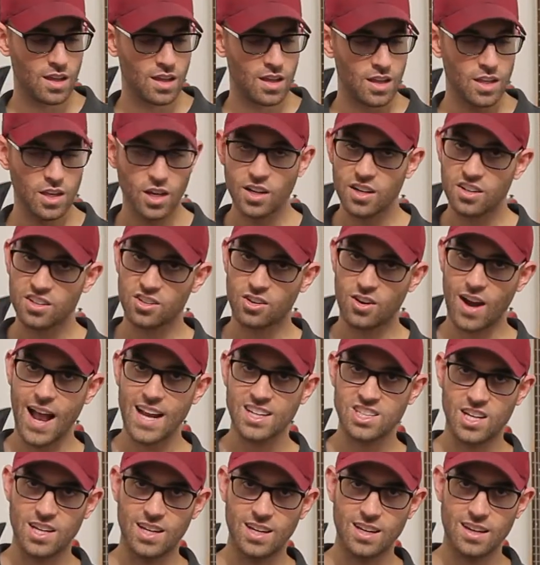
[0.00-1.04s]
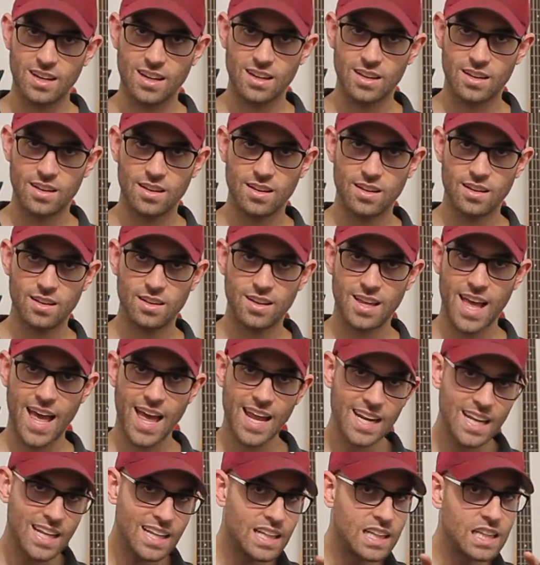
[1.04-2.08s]
you're going to scratch it.
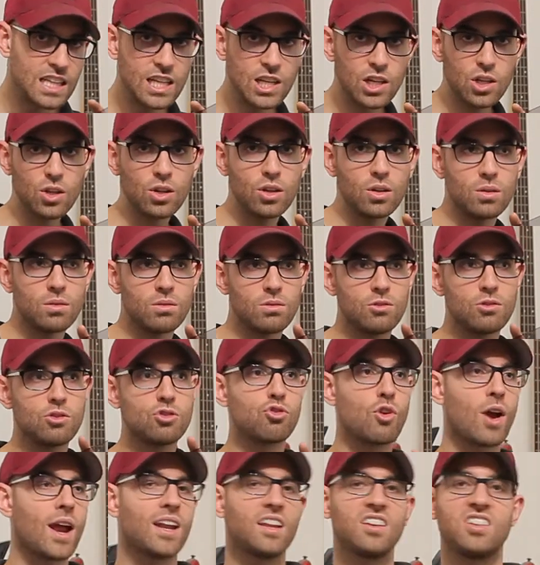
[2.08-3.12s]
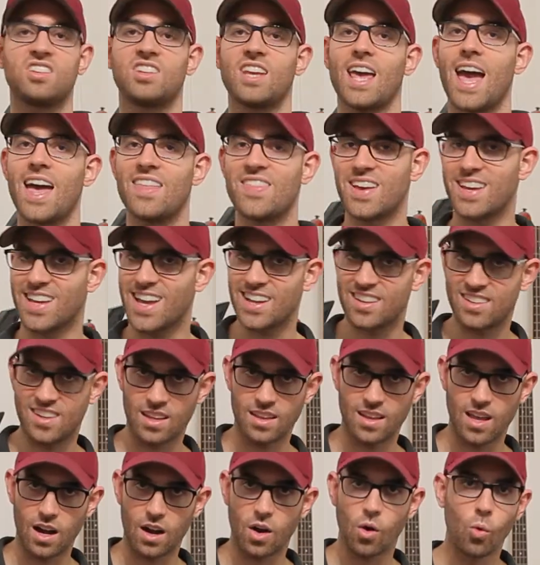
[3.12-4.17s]
Any little grain of sand that gets in
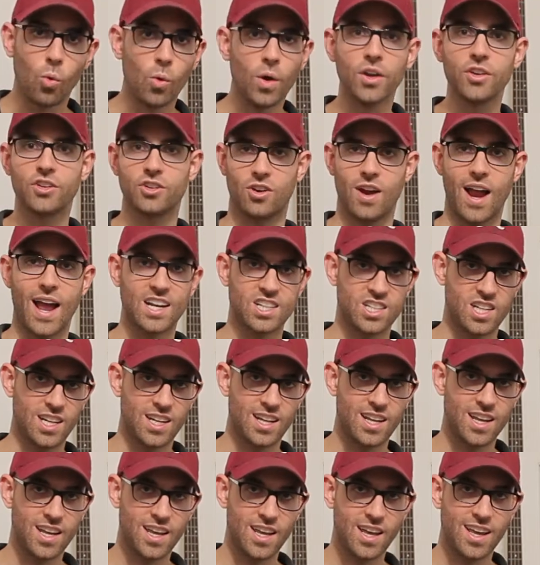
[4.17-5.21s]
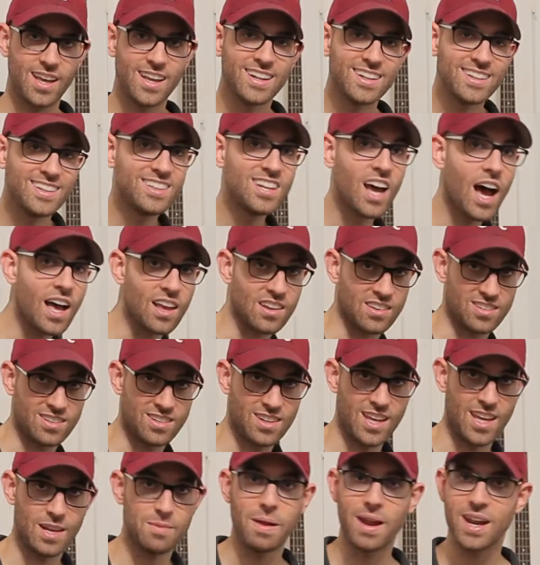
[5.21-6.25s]
there will scratch it. Dust,
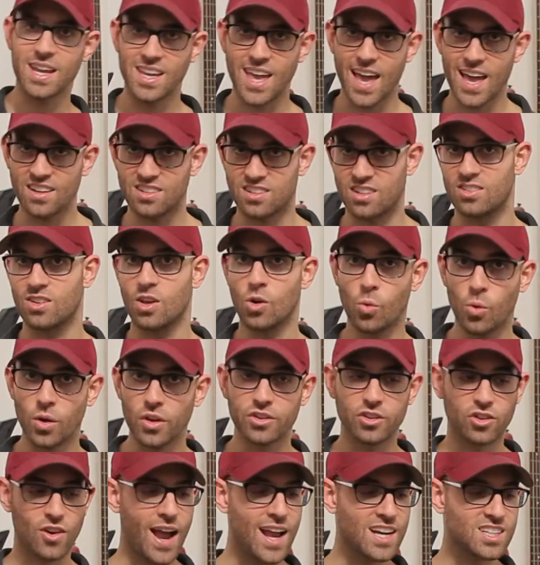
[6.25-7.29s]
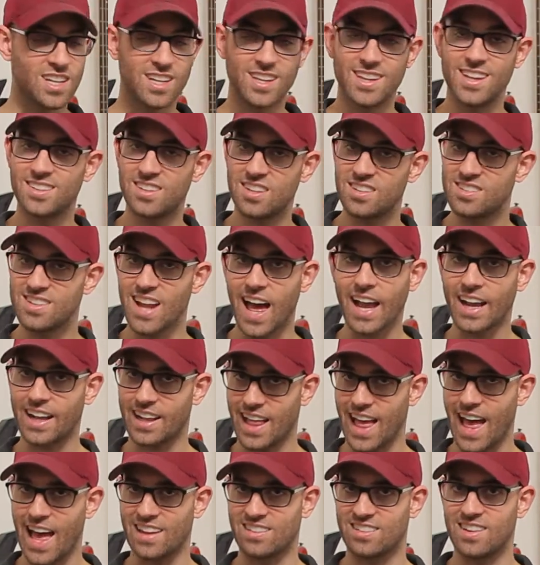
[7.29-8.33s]
in many cases, will scratch it. This is not
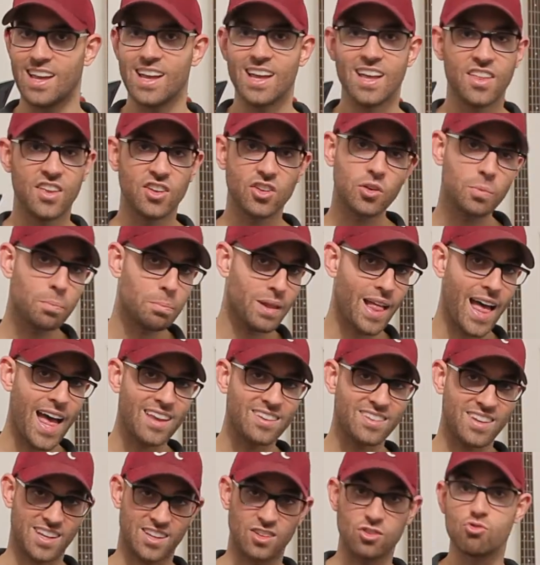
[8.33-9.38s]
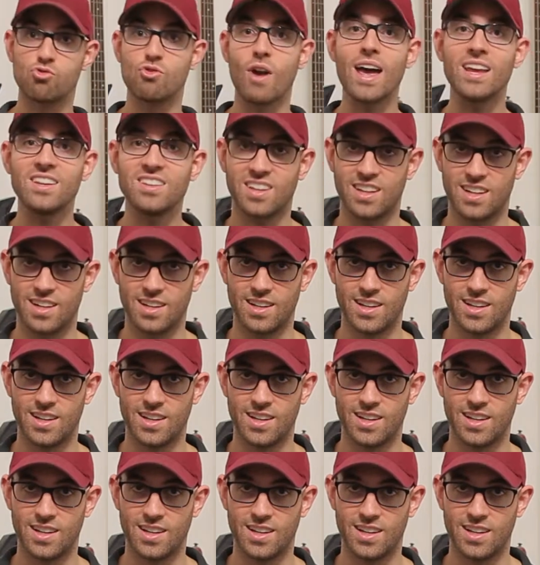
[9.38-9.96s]
glass. This is plastic. It's resin.